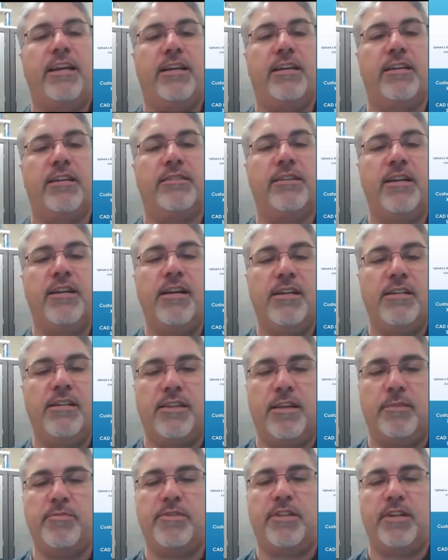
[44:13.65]
because
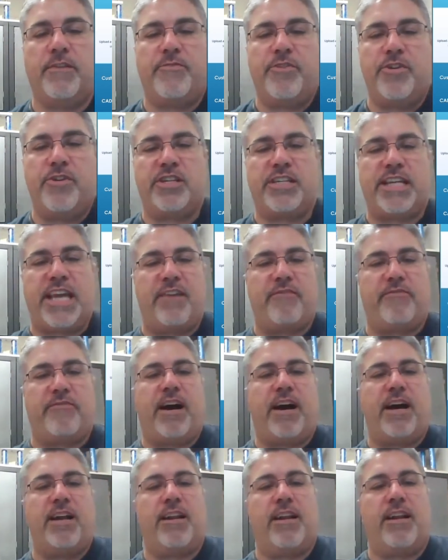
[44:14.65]
some stuff you just can't
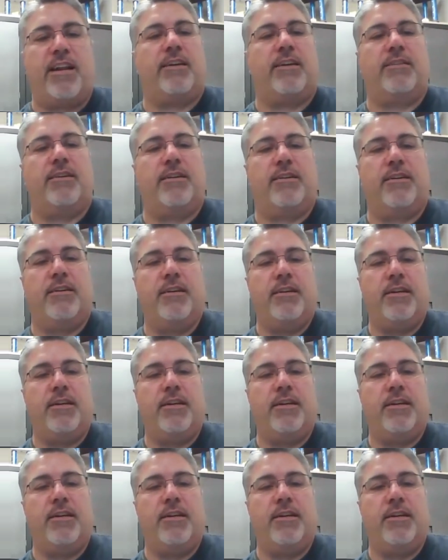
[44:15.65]
find it out there.